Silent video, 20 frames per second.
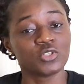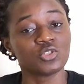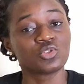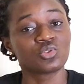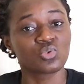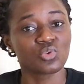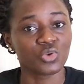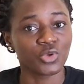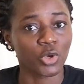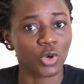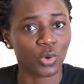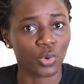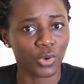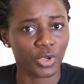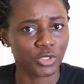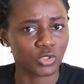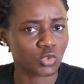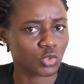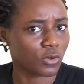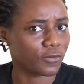the school you're
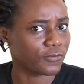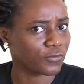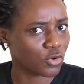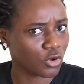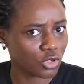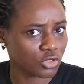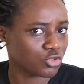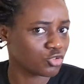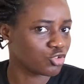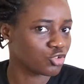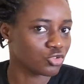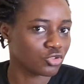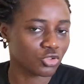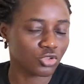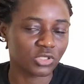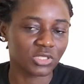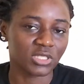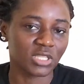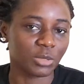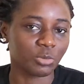going to, of course, you should
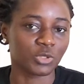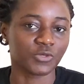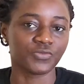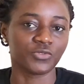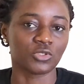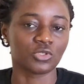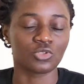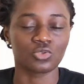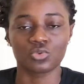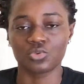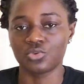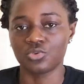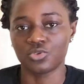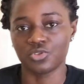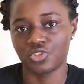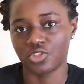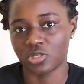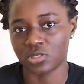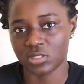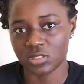know the name of your school. You
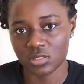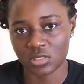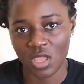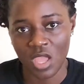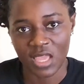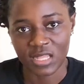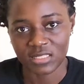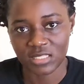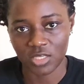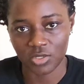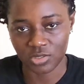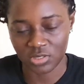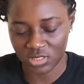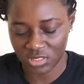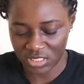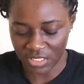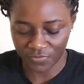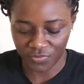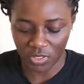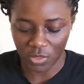just tell the
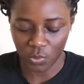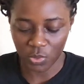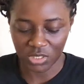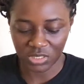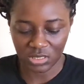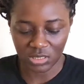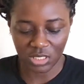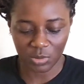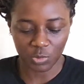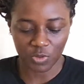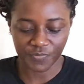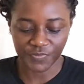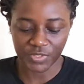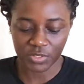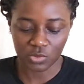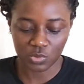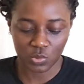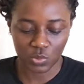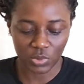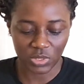interviewer what the name of the
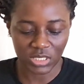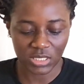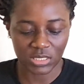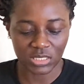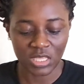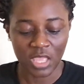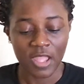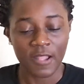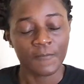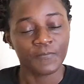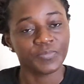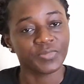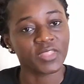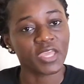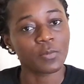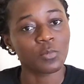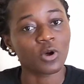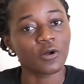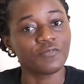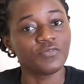school is.
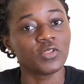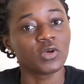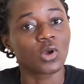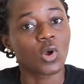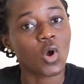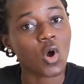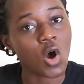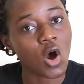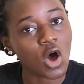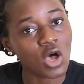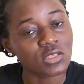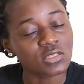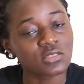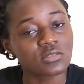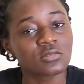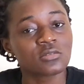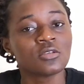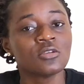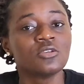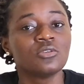Name of the course,
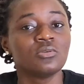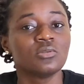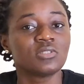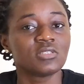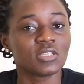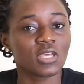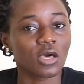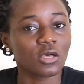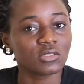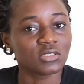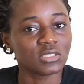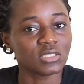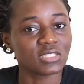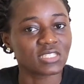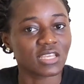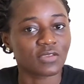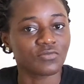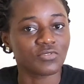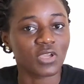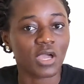you tell the
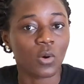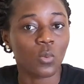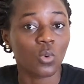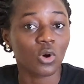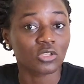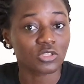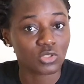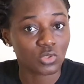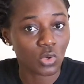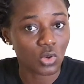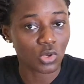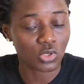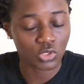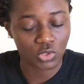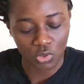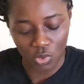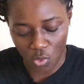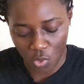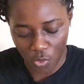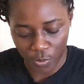interviewer what
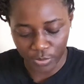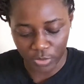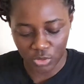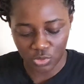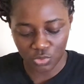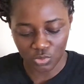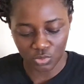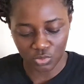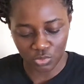course you're coming to